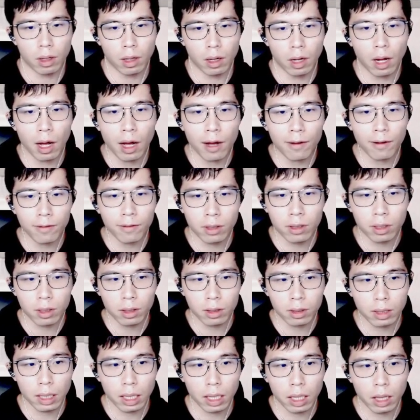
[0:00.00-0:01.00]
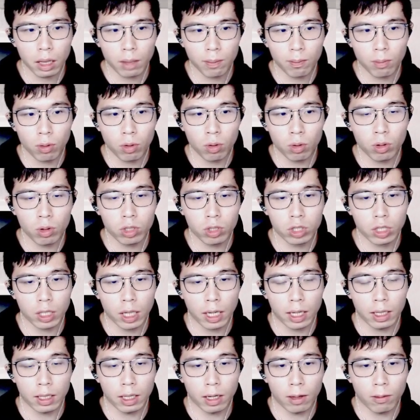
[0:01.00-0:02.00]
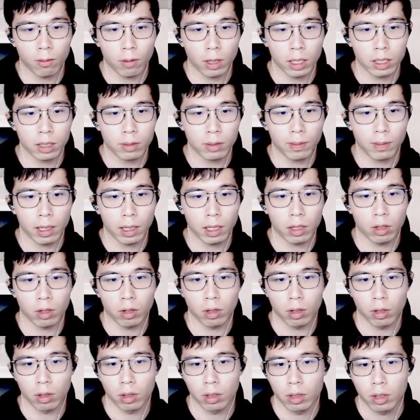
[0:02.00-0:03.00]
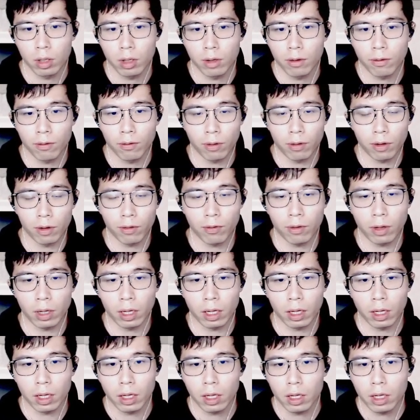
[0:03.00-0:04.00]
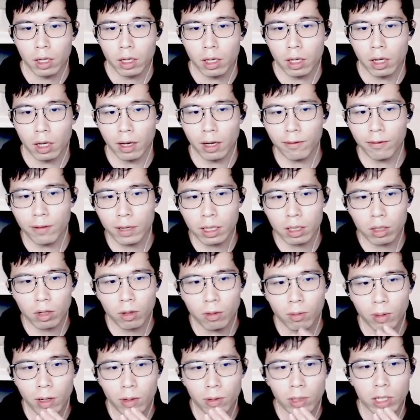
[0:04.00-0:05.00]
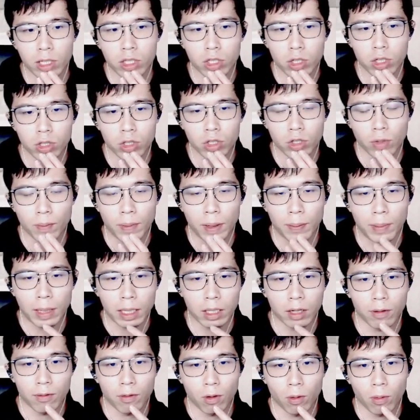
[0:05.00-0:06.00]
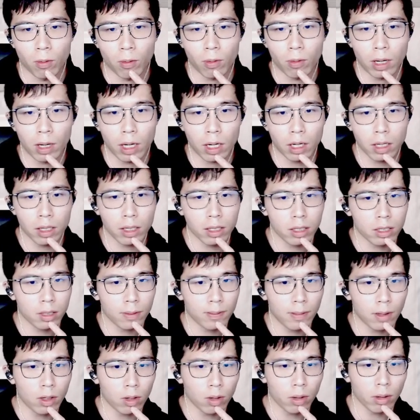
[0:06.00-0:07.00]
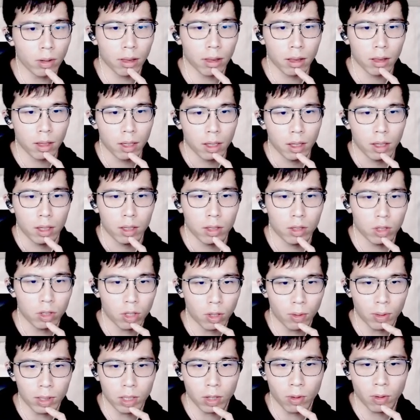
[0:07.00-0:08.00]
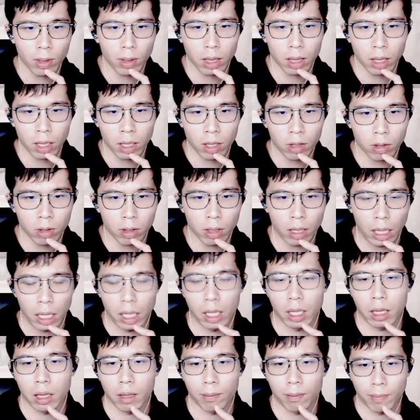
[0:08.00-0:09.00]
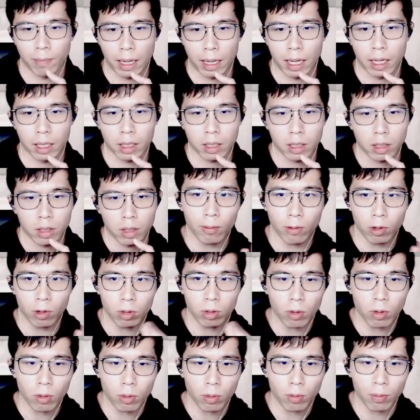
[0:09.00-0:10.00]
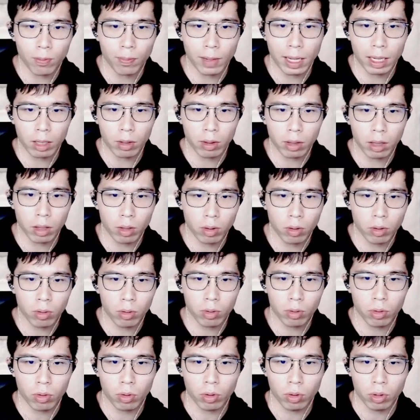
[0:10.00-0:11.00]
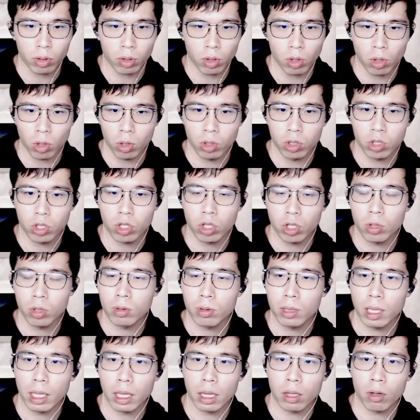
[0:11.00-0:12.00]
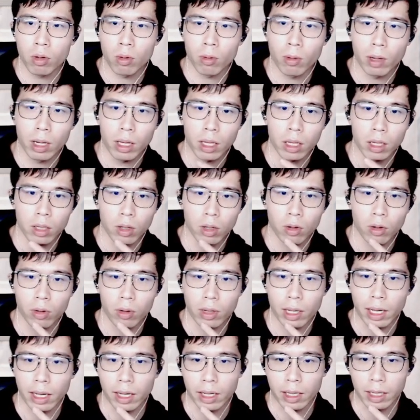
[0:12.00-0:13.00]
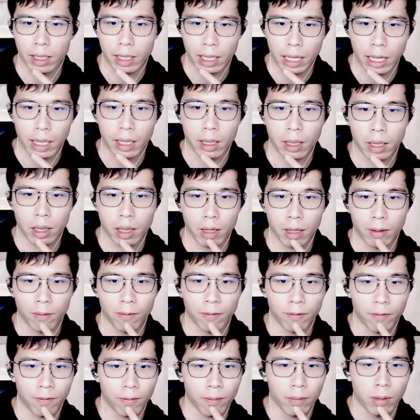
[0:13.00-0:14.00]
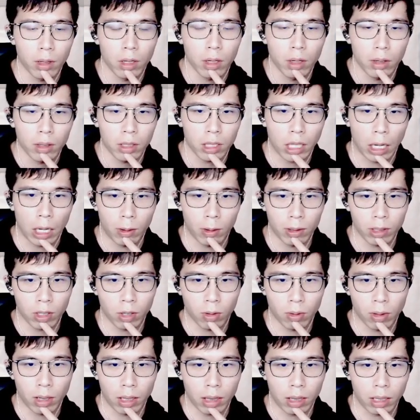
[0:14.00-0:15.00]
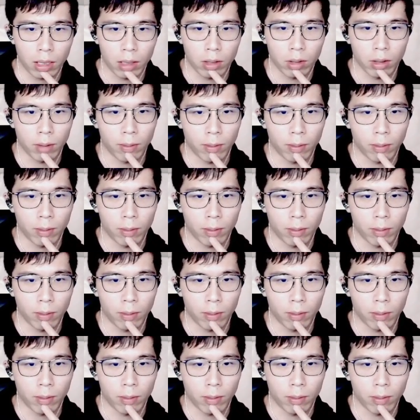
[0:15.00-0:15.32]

After this push and then white play the 3-3, I think the variation should be better for white because the territories here is back. Although black also could control these two white stones and gain some territories in the